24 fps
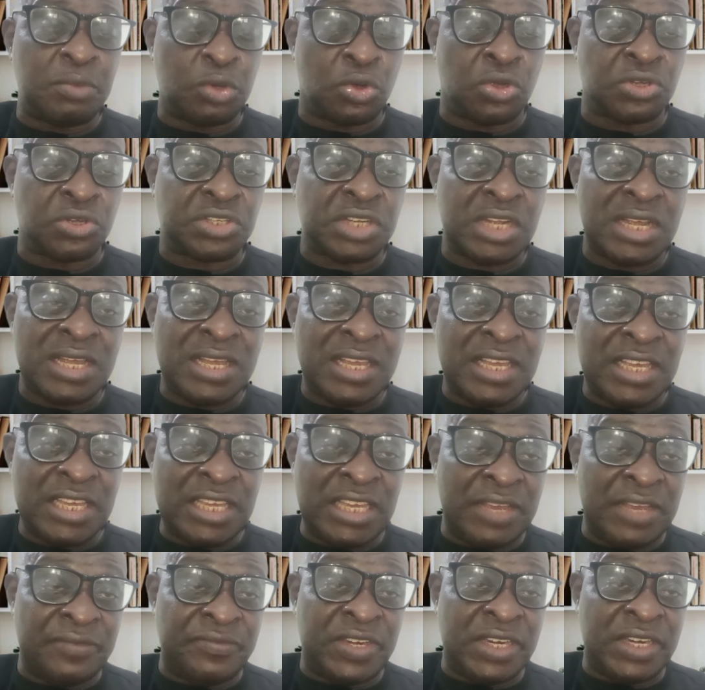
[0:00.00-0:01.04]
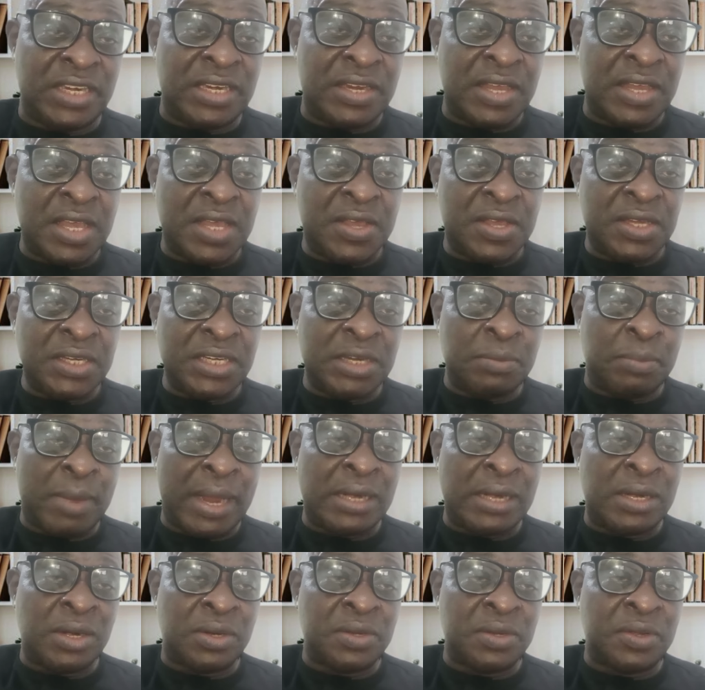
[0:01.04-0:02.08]
Because if the
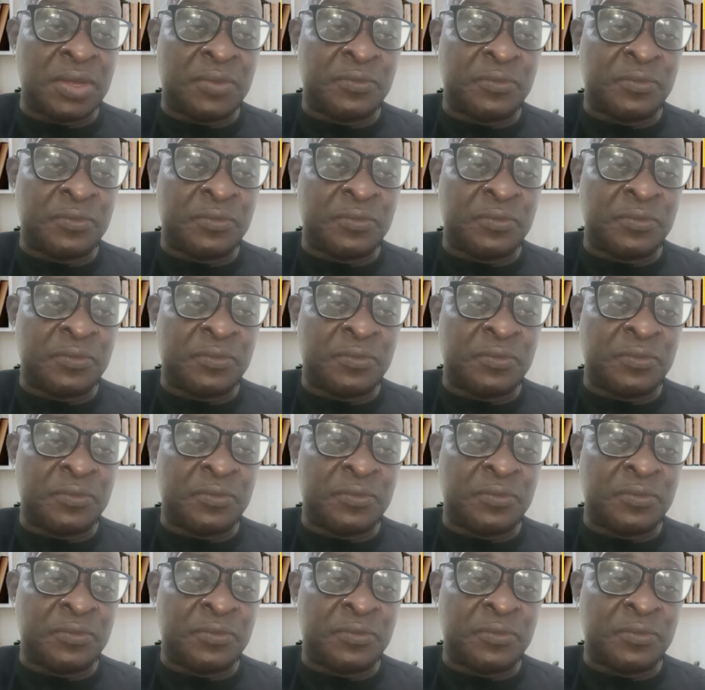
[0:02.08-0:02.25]
demand,